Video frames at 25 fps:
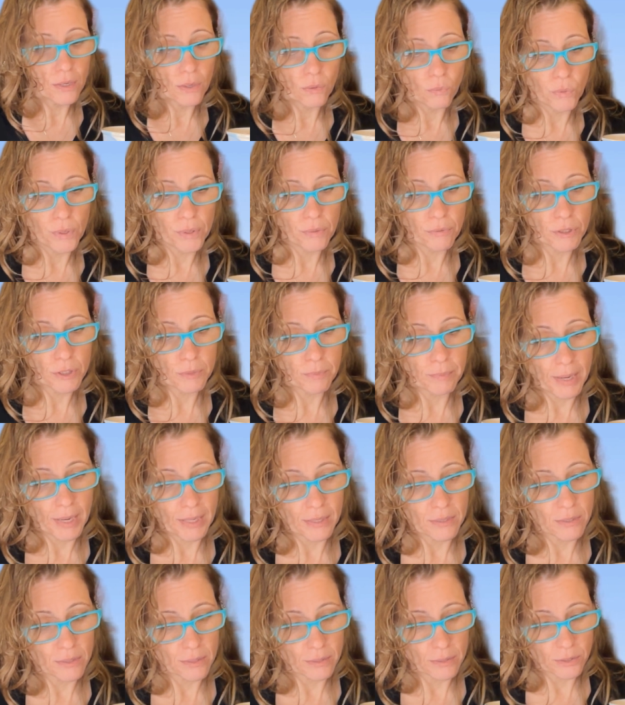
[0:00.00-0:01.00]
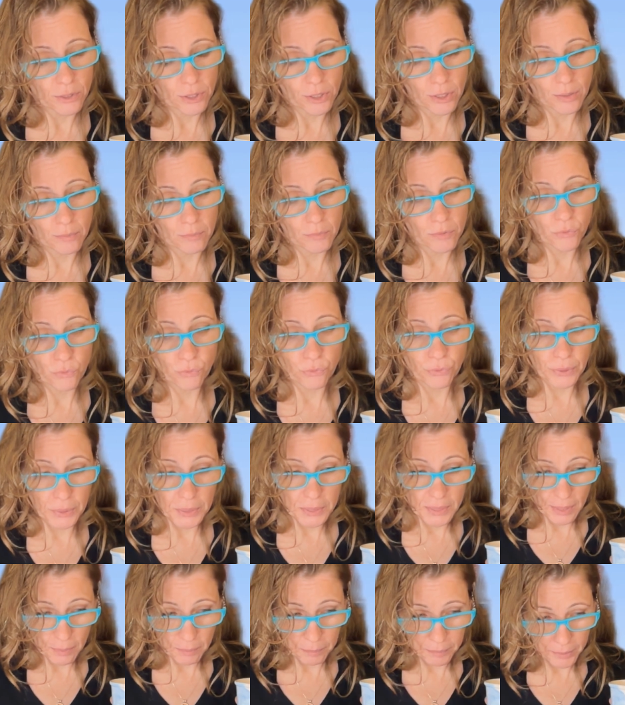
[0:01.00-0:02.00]
with respect to their terms. For
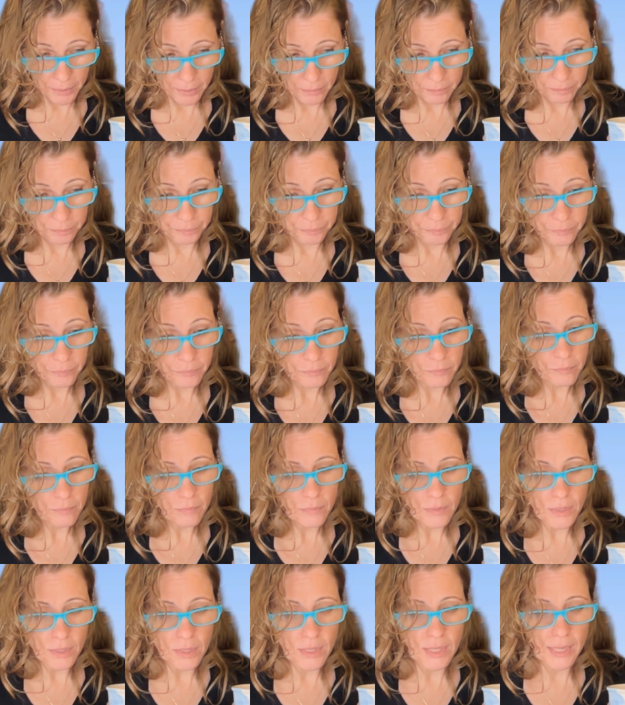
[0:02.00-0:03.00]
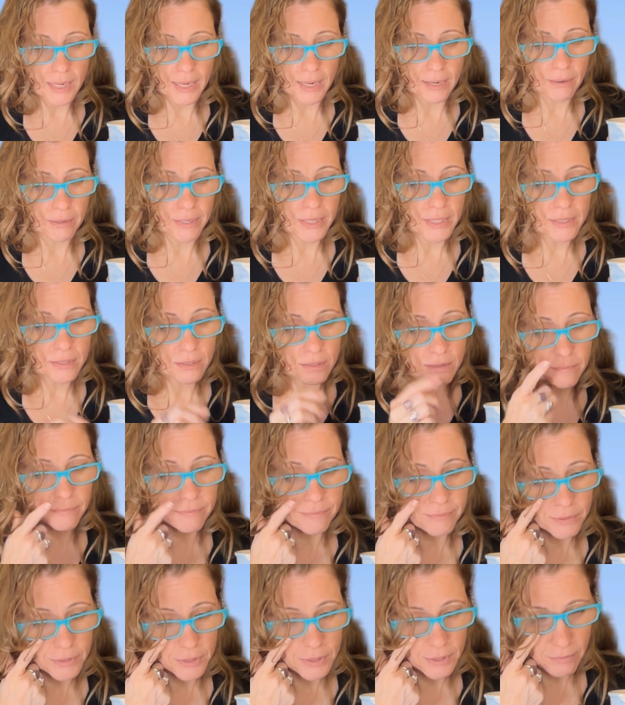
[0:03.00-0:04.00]
example, in Aries, the
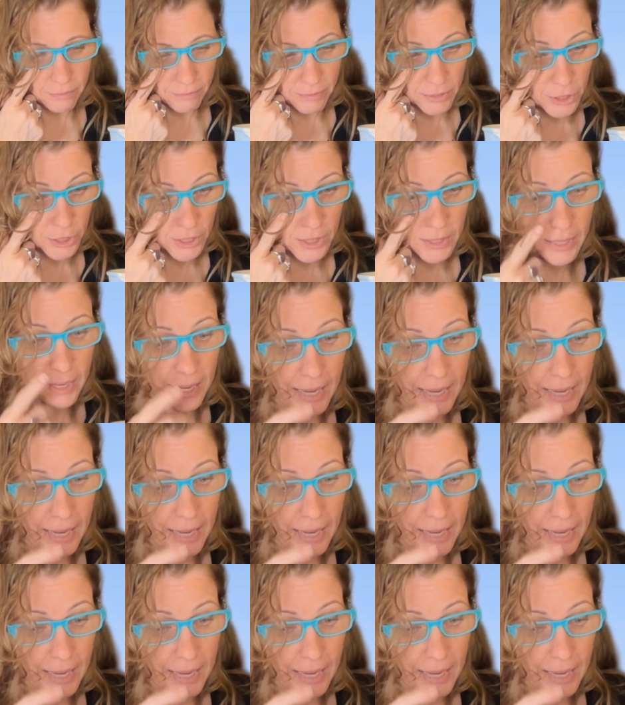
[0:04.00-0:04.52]
first division